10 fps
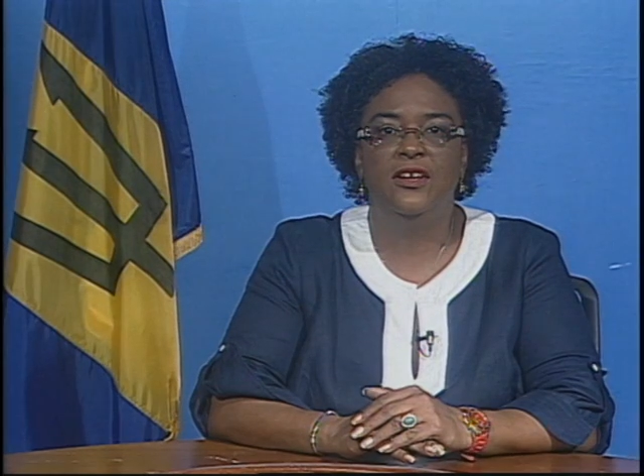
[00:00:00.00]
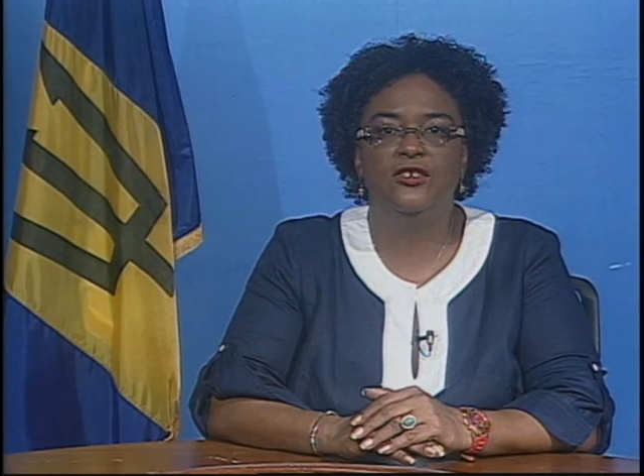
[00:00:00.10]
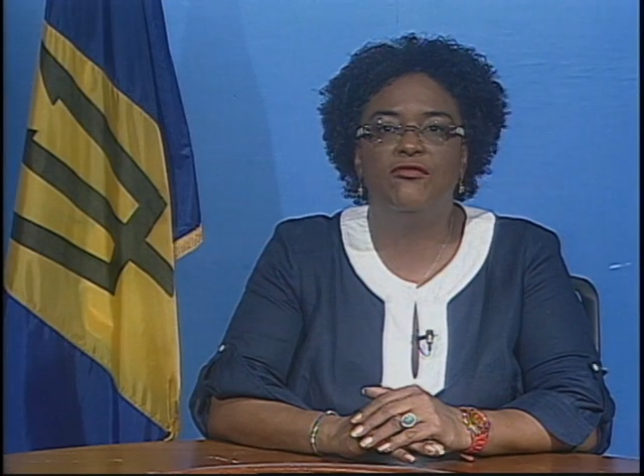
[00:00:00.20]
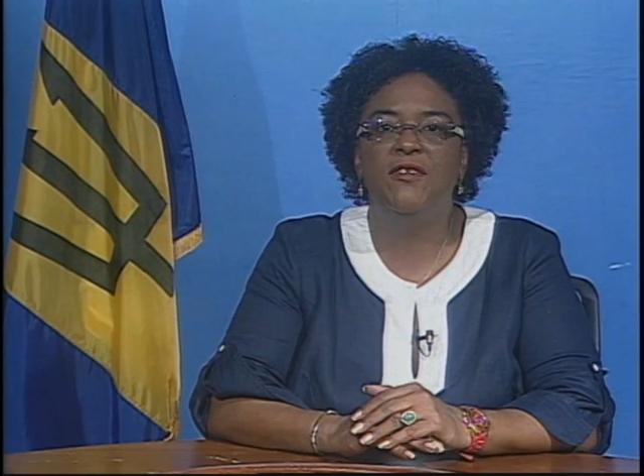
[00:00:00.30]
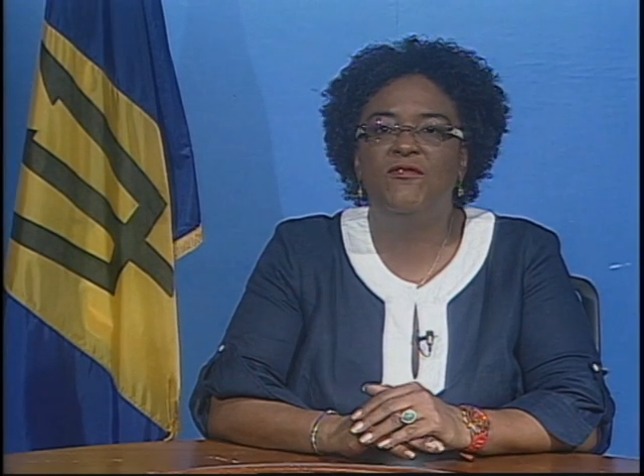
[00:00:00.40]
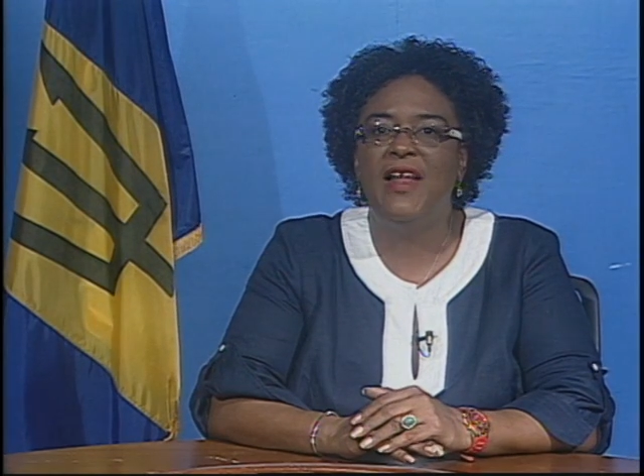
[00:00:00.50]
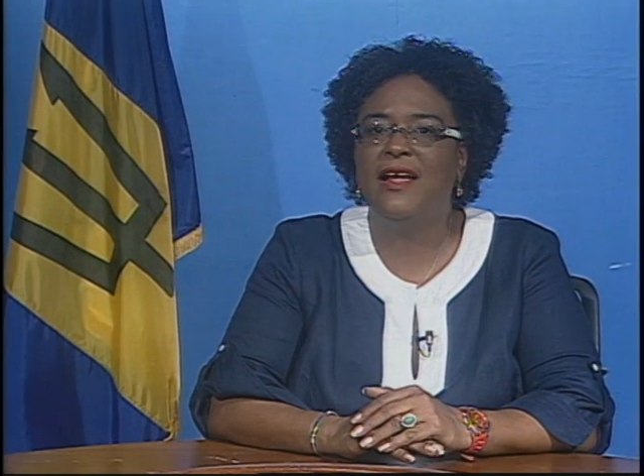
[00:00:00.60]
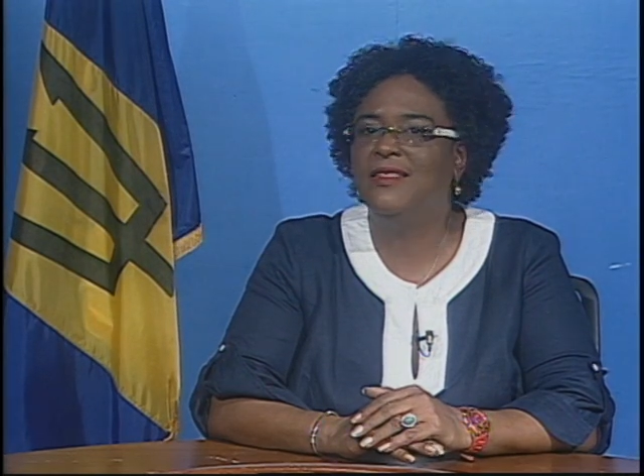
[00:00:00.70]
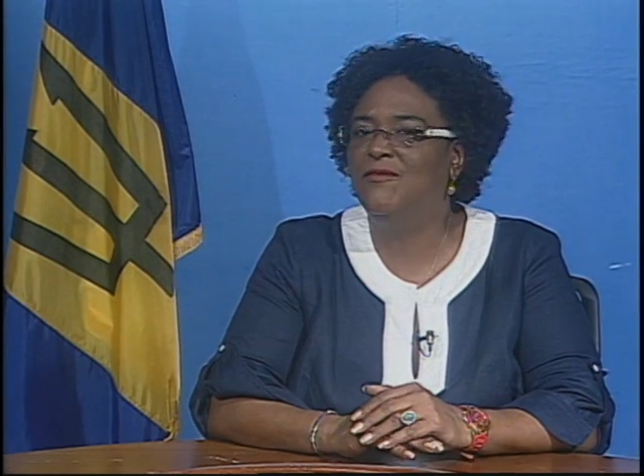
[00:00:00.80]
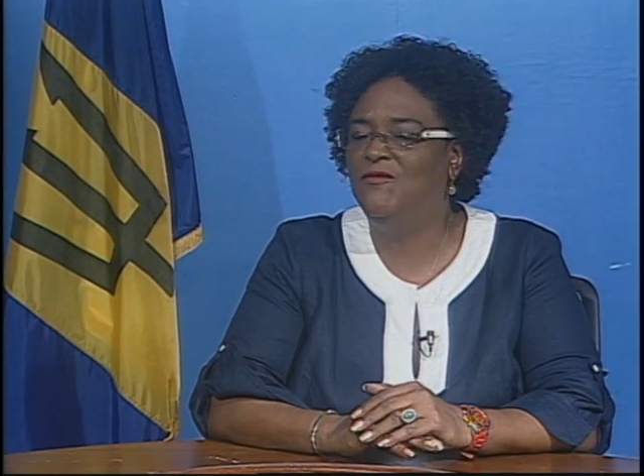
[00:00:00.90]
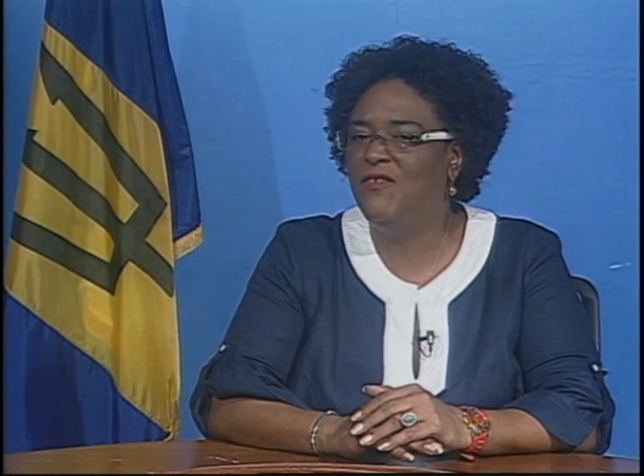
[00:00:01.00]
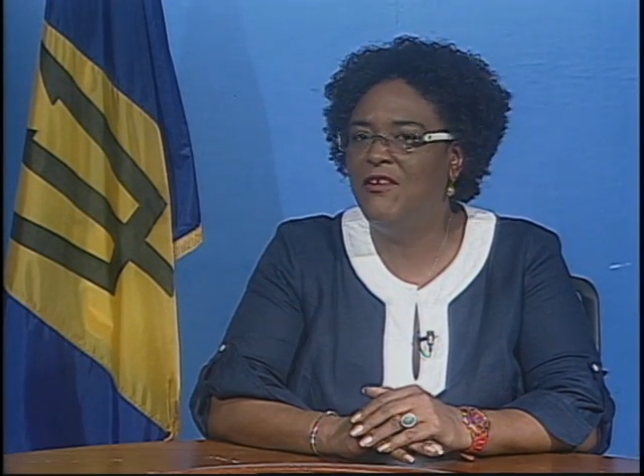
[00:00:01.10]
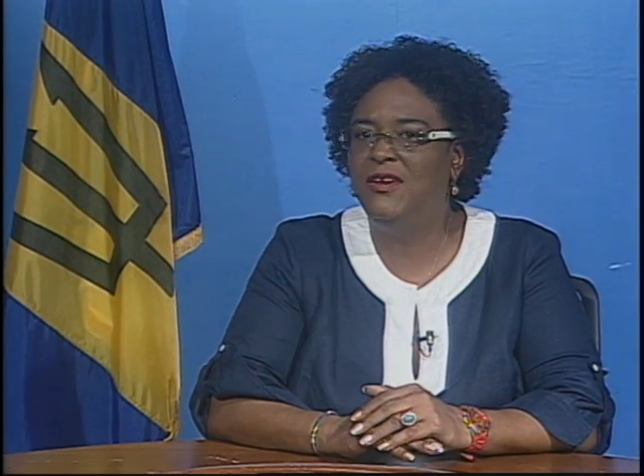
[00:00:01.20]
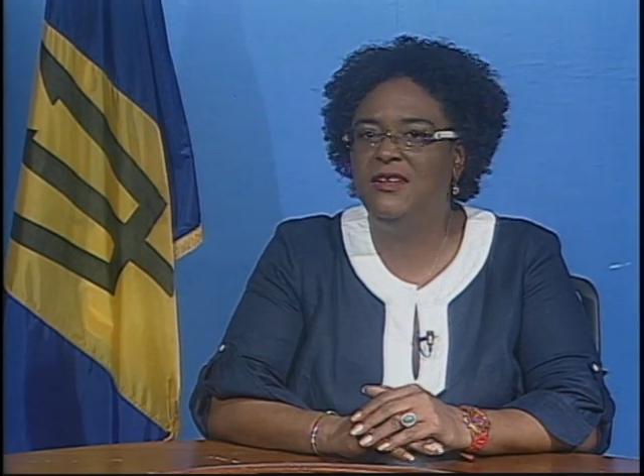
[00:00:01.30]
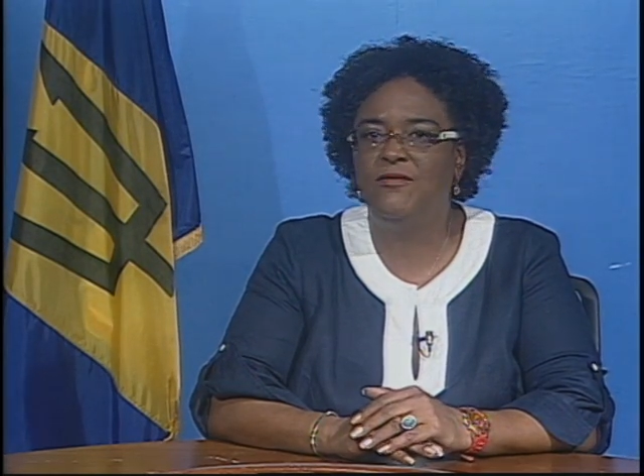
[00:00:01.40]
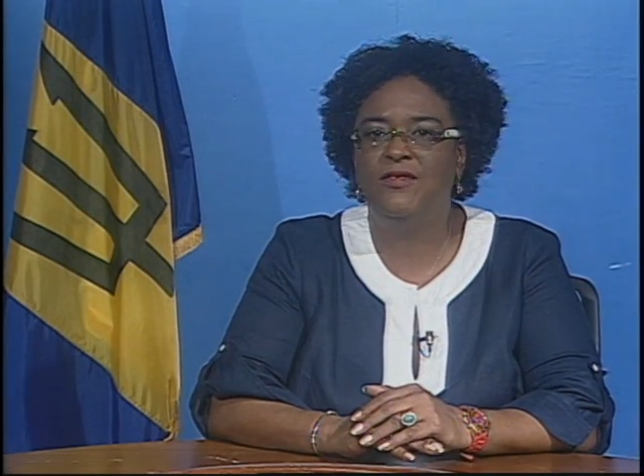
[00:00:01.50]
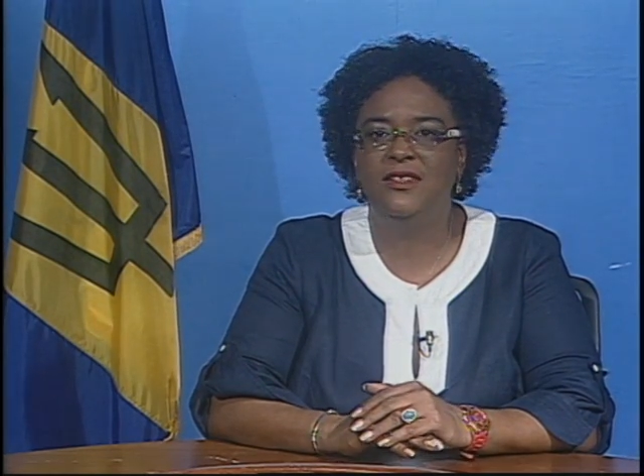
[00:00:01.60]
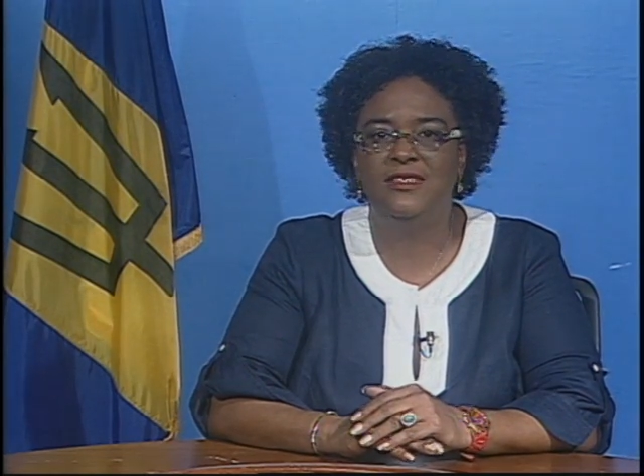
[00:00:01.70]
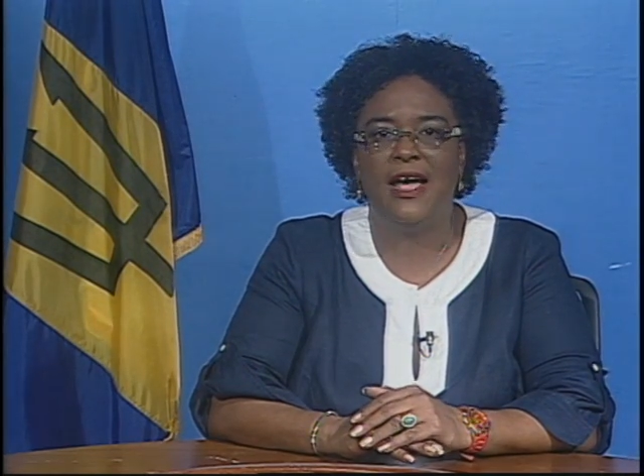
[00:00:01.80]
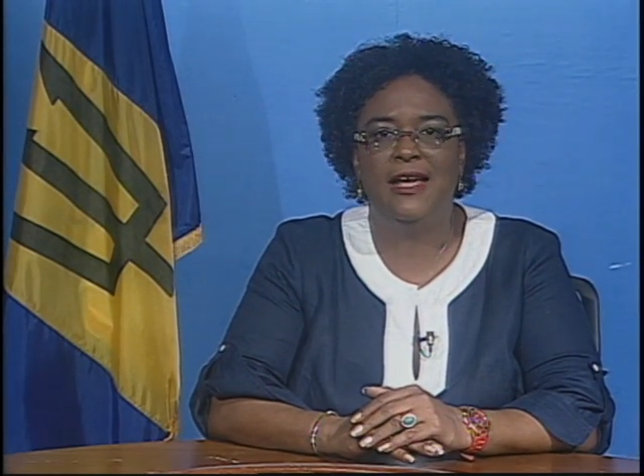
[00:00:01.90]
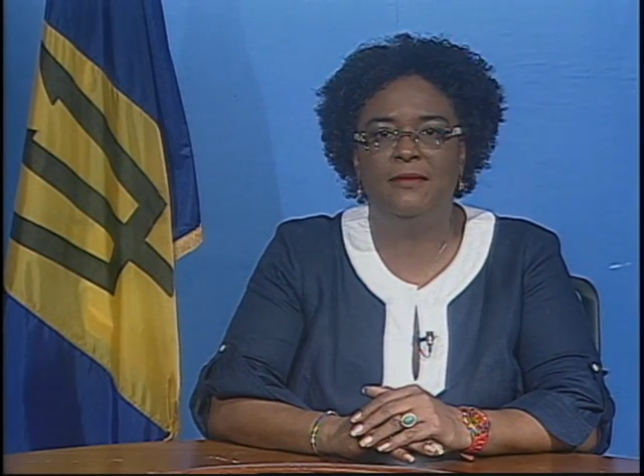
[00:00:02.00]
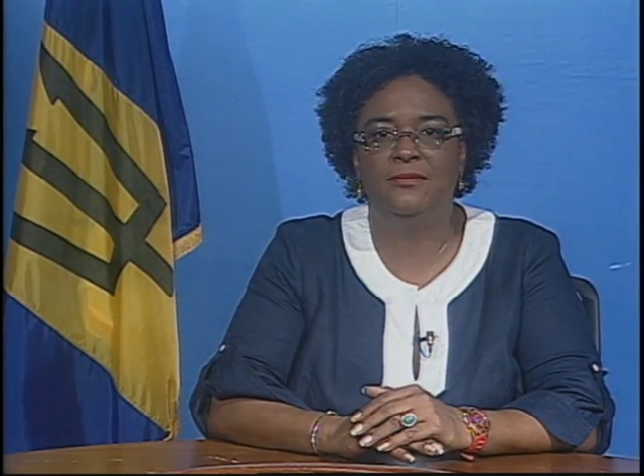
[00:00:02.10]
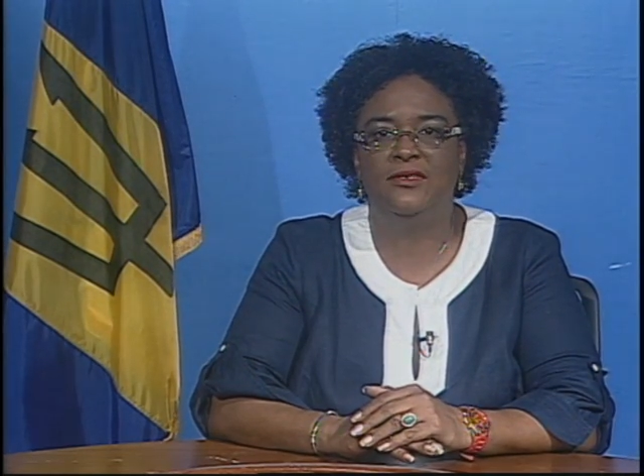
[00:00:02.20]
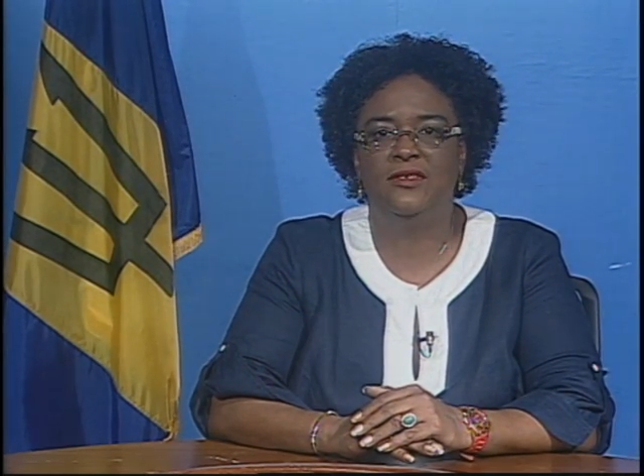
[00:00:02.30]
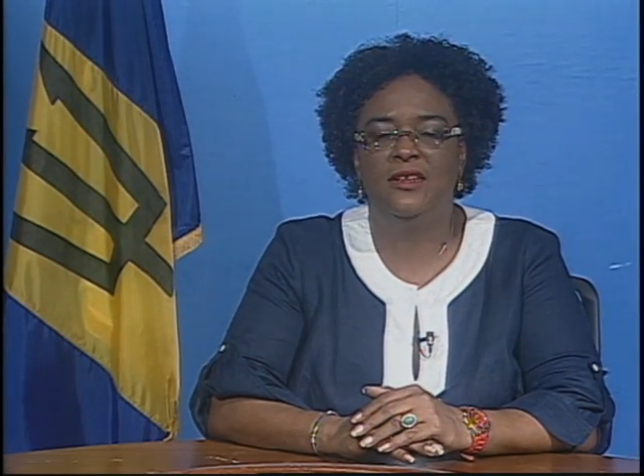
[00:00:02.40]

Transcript: to reflect the very different times